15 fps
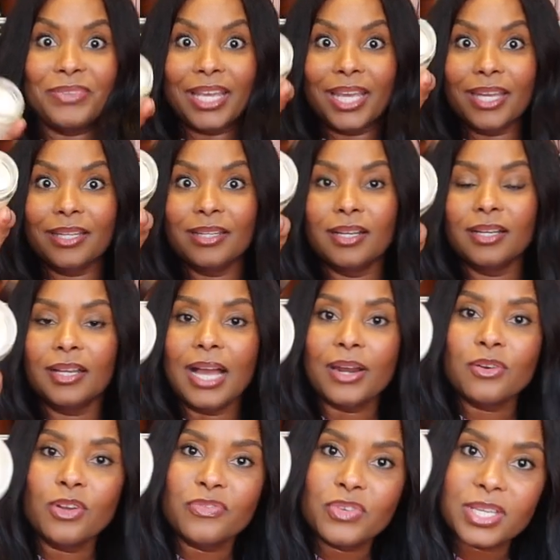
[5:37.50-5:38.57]
and I
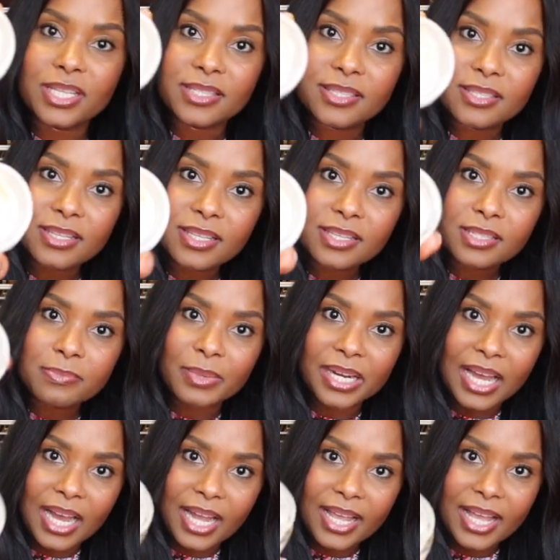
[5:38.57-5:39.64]
don't know if you can see this,
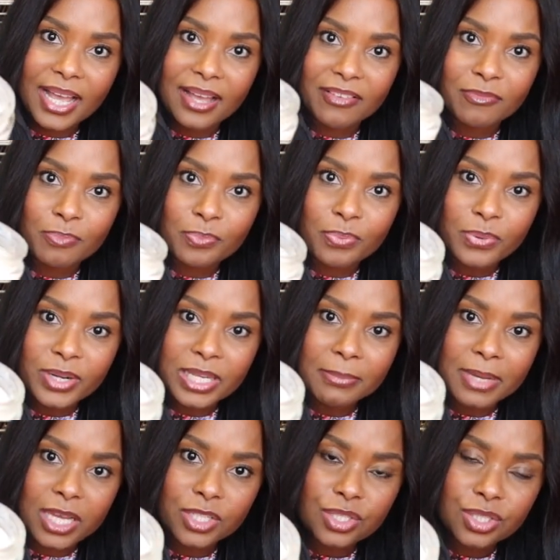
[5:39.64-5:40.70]
but I have pretty
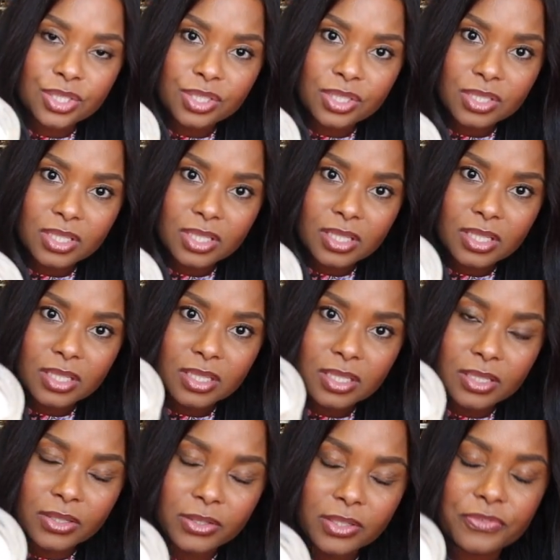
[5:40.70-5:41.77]
much,
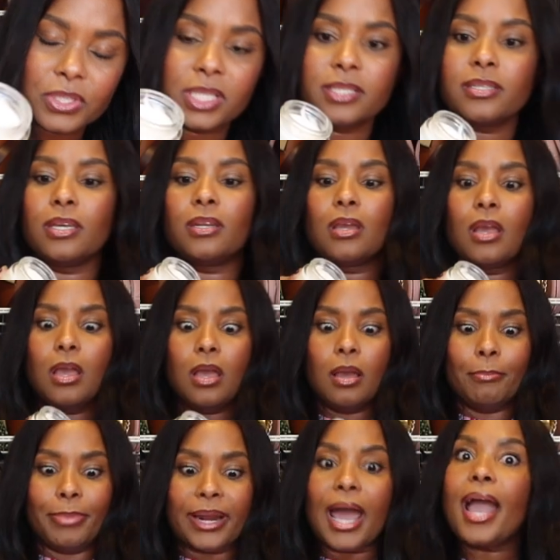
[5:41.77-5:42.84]
don't know if you can see it,
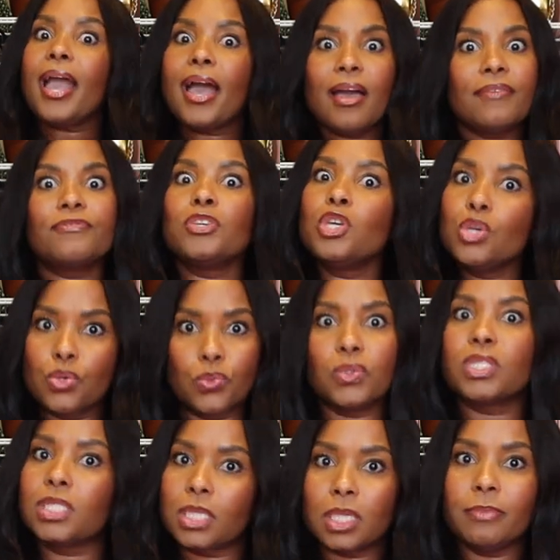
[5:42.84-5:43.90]
but I have
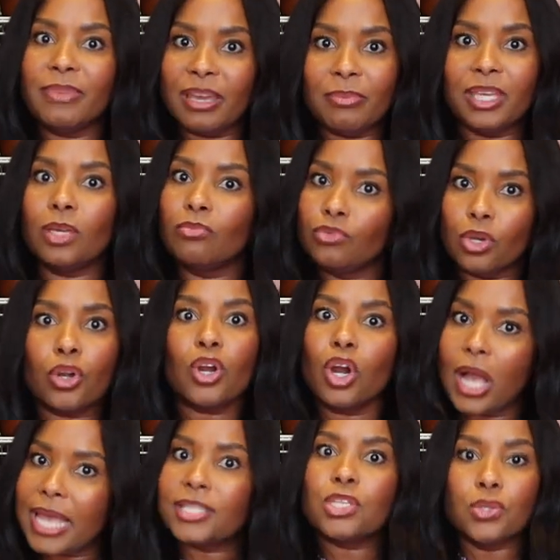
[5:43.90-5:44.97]
used, baby, your
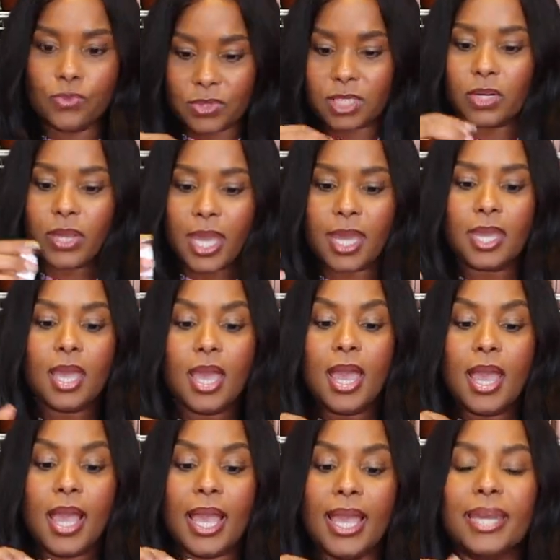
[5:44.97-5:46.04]
girl has used, okay?
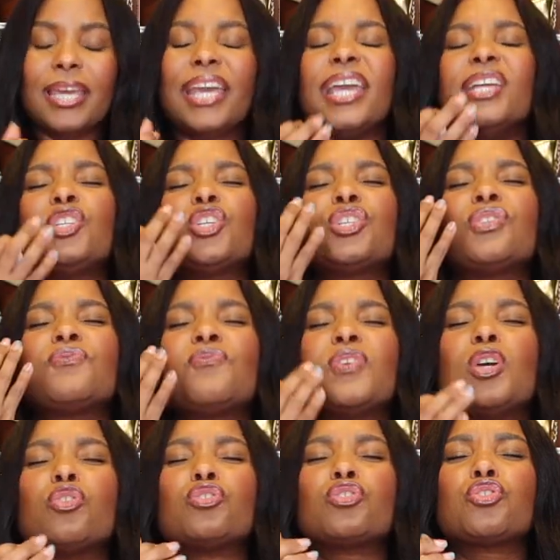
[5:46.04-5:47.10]
And it just
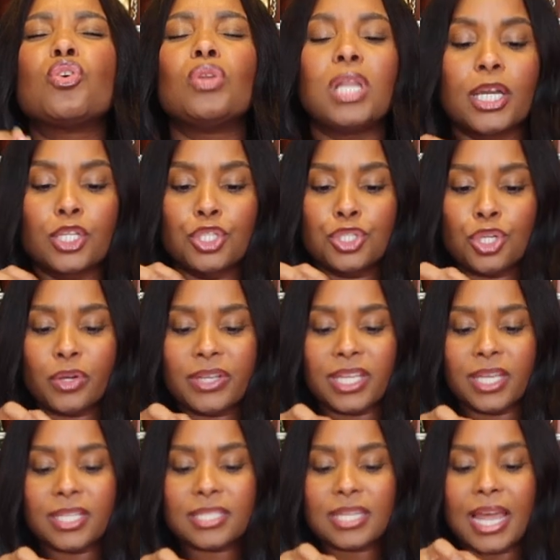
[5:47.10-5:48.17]
feels so
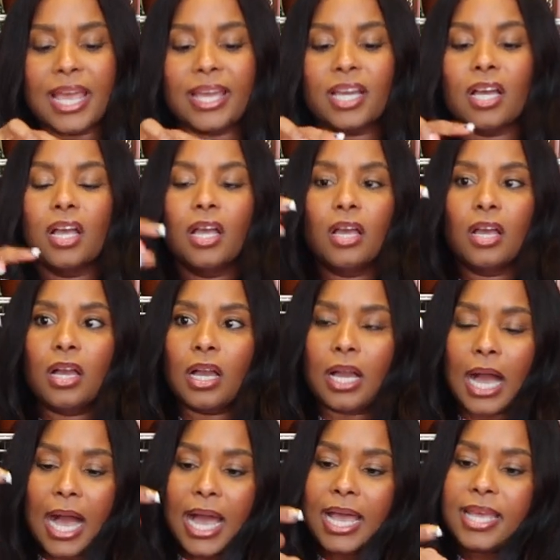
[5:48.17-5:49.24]
luxurious. Like,
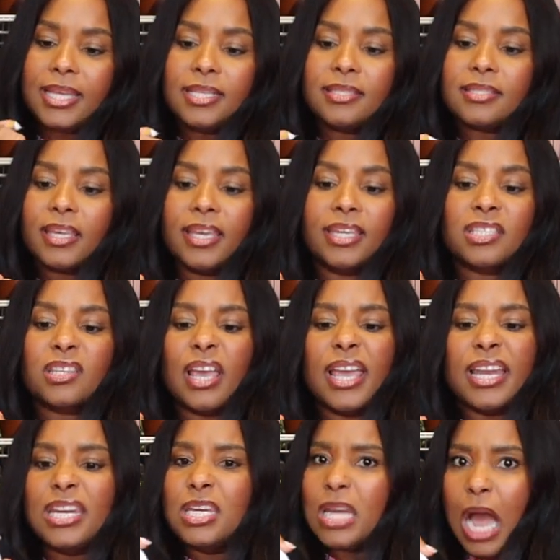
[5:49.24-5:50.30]
guys, it's
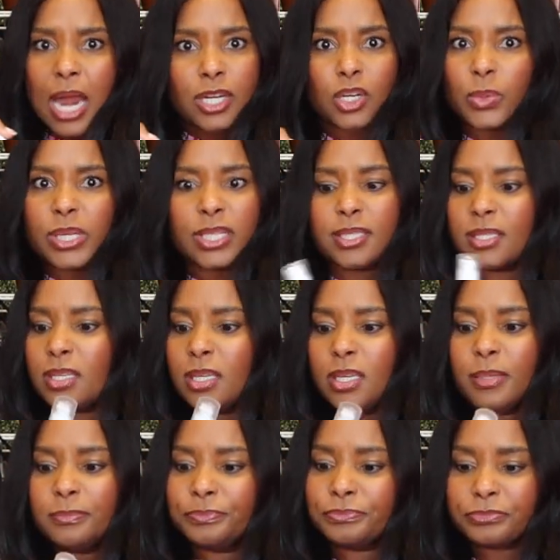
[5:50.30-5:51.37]
not
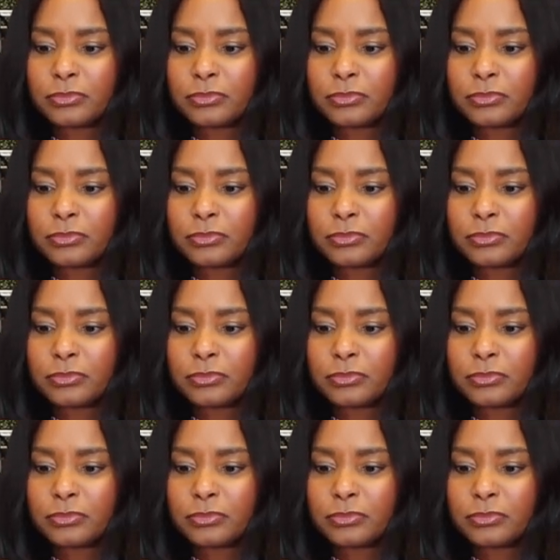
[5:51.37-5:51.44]
greasy,